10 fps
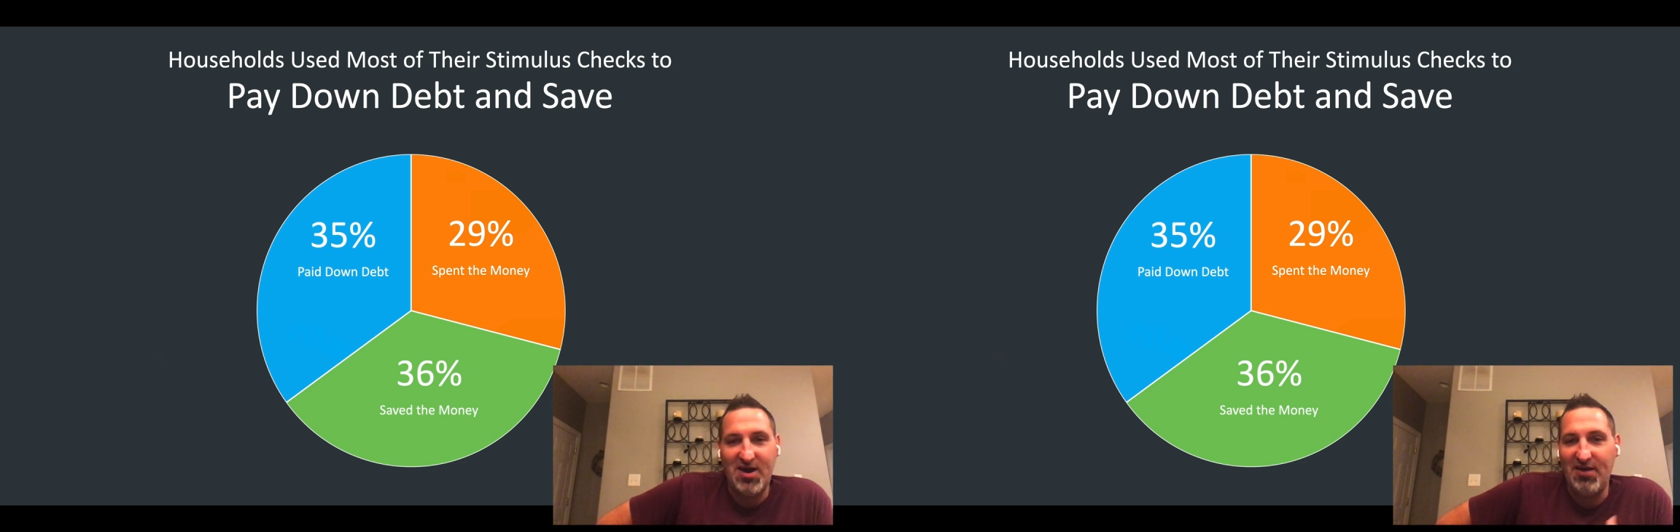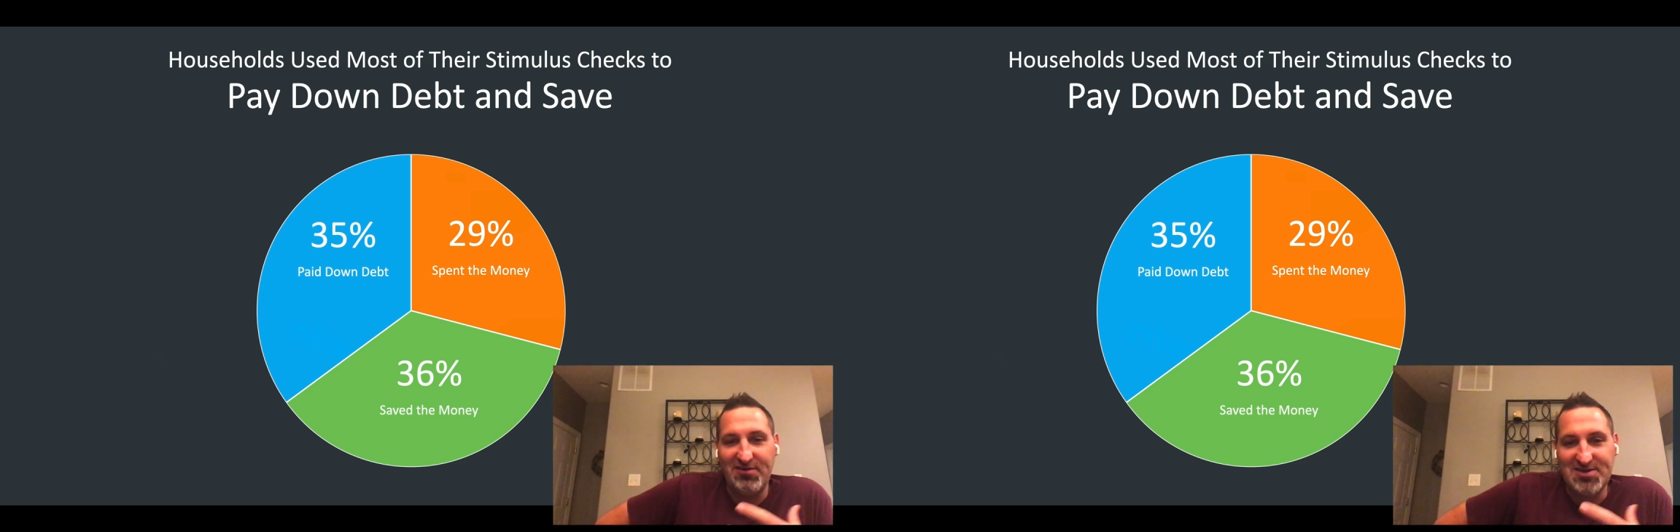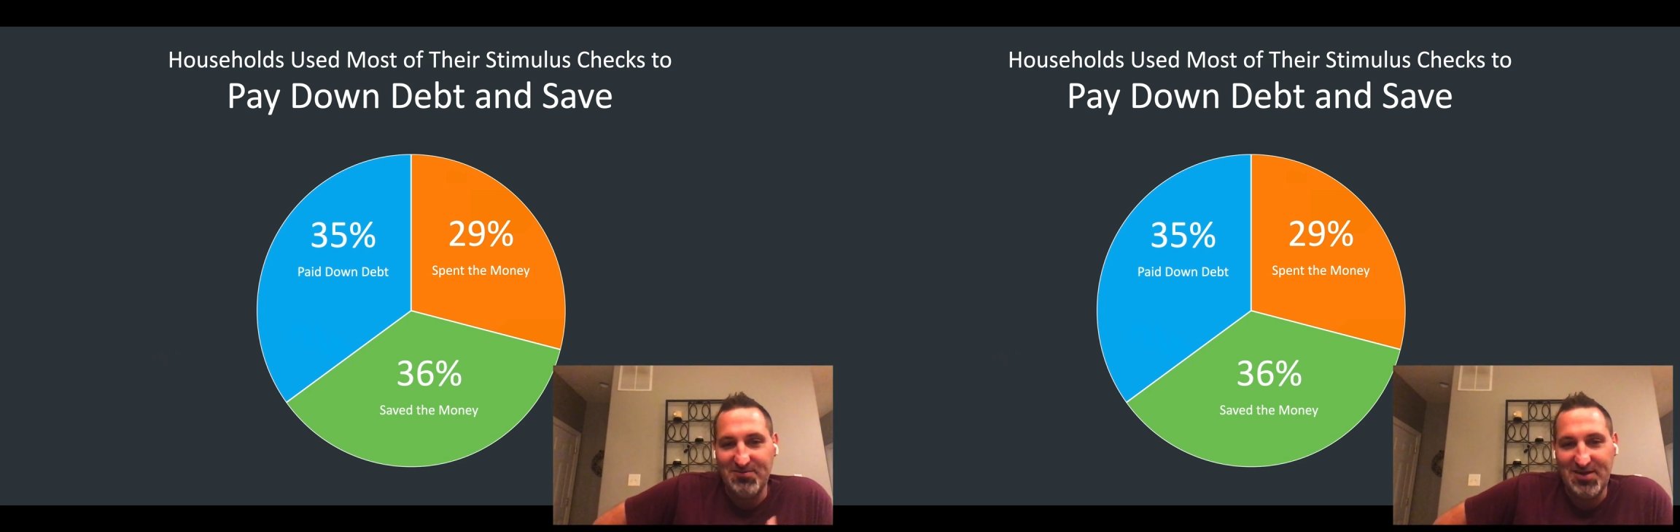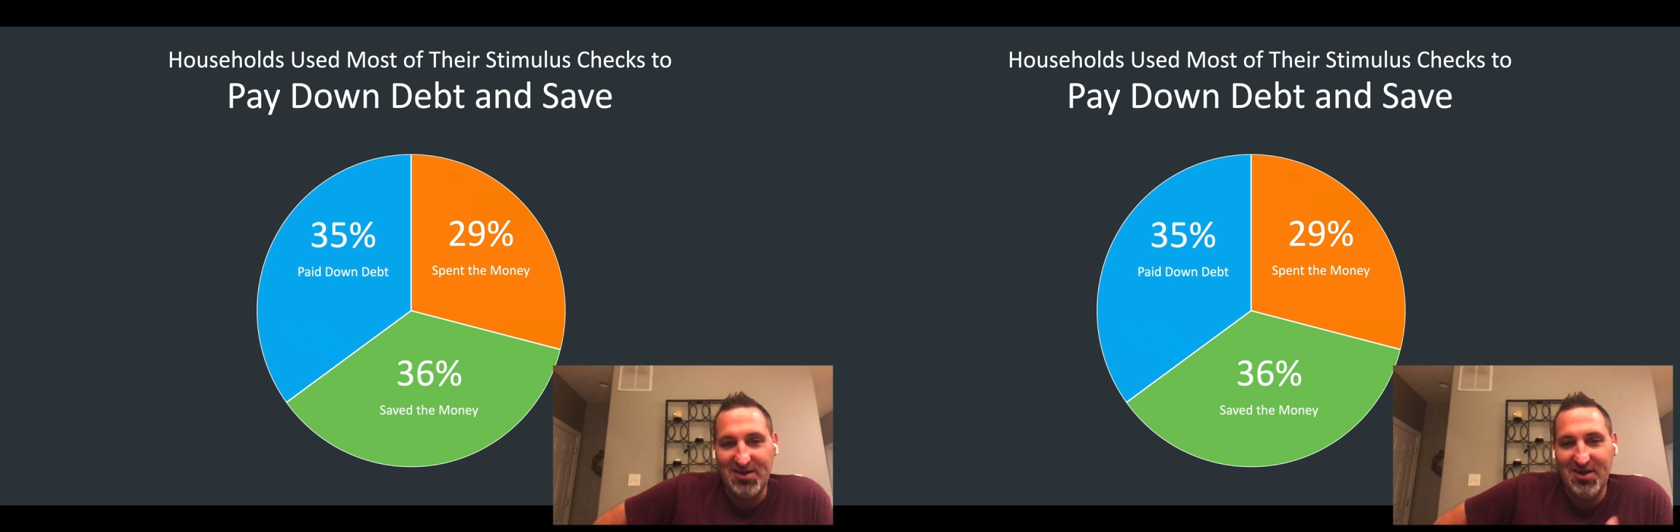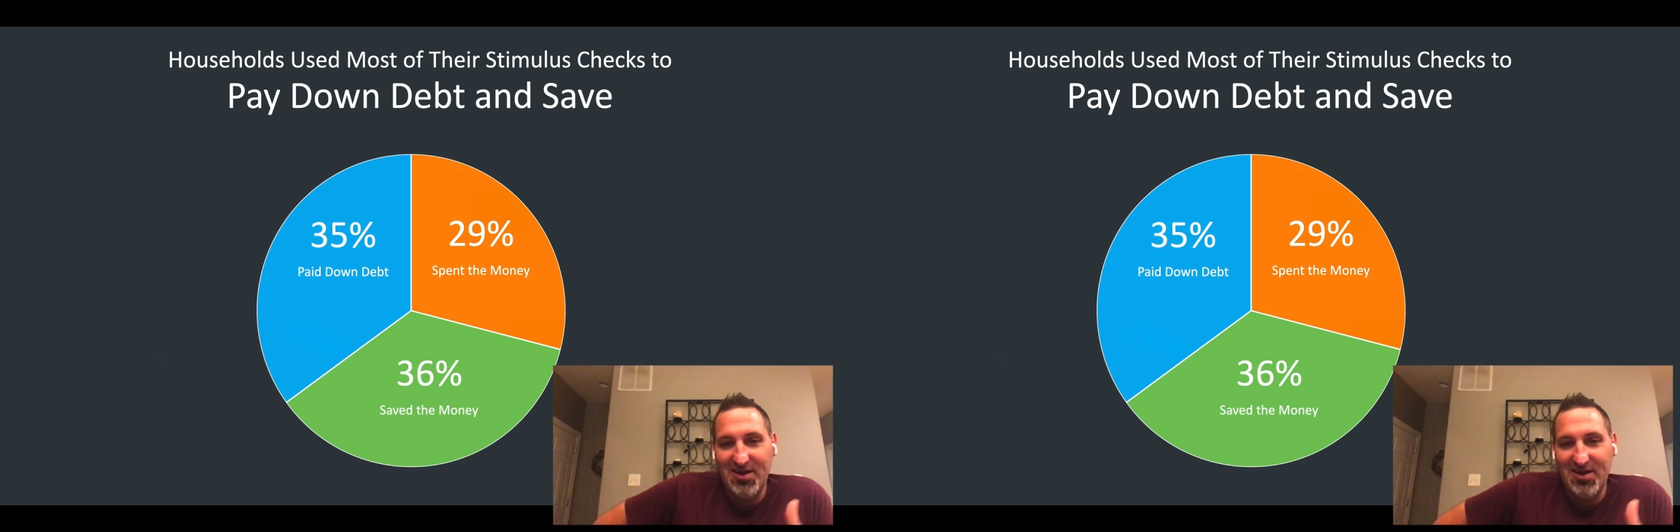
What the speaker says: 5 or something.